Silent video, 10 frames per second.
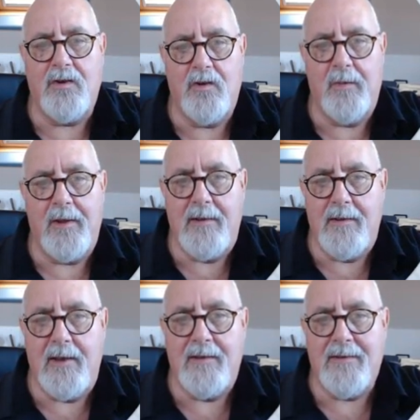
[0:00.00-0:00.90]
to, the
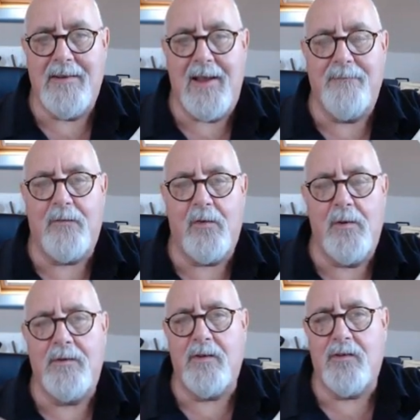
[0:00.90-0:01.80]
instant
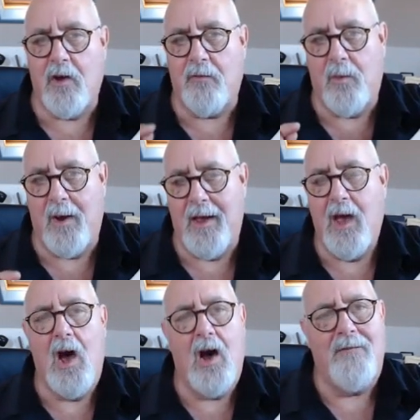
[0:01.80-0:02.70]
influencer software,
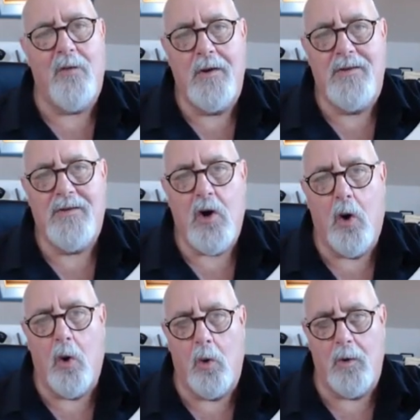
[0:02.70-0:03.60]
avoids
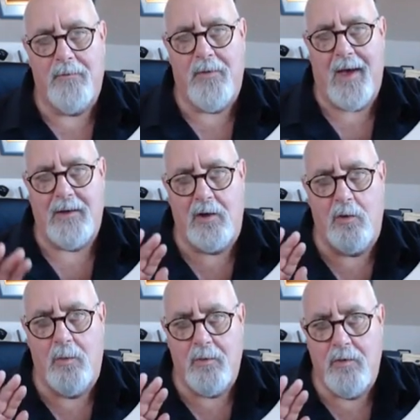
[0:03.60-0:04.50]
all of that.
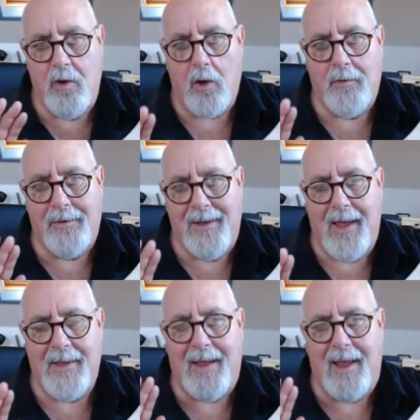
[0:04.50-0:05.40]
You will not
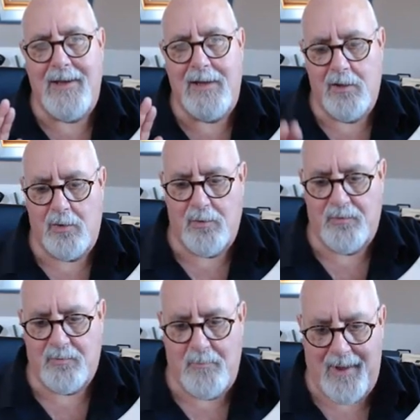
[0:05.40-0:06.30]
get any Google
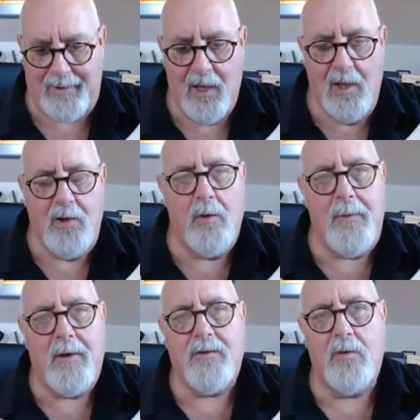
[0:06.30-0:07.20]
smack. You'll
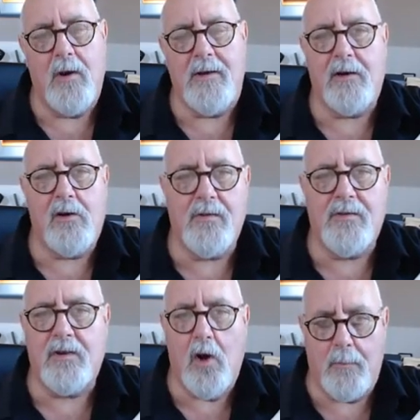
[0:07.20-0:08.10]
be able to run it
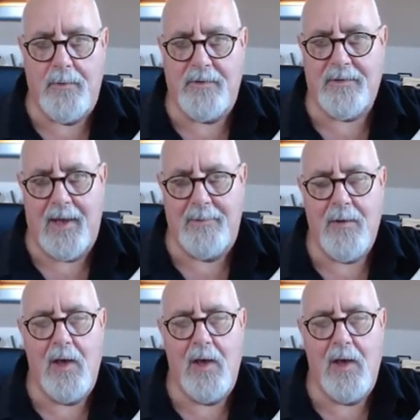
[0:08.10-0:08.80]
across Copyscape.